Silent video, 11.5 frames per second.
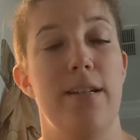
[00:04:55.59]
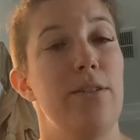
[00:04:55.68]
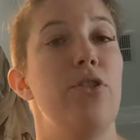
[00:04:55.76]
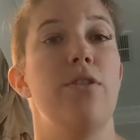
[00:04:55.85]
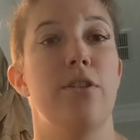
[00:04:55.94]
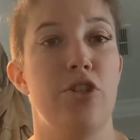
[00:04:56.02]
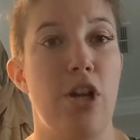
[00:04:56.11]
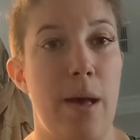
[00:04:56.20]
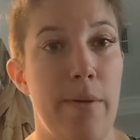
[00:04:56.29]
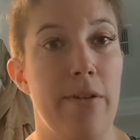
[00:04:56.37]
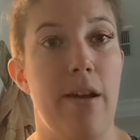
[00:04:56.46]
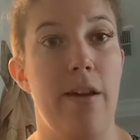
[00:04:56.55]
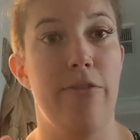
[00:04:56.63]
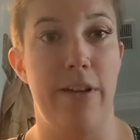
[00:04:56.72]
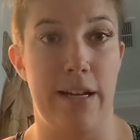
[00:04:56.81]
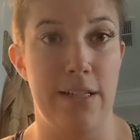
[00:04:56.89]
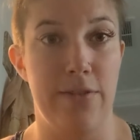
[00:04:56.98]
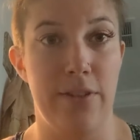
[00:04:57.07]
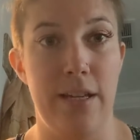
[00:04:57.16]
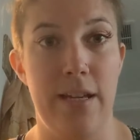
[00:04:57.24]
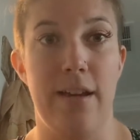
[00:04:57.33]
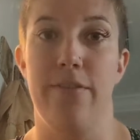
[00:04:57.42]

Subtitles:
do their job effectively,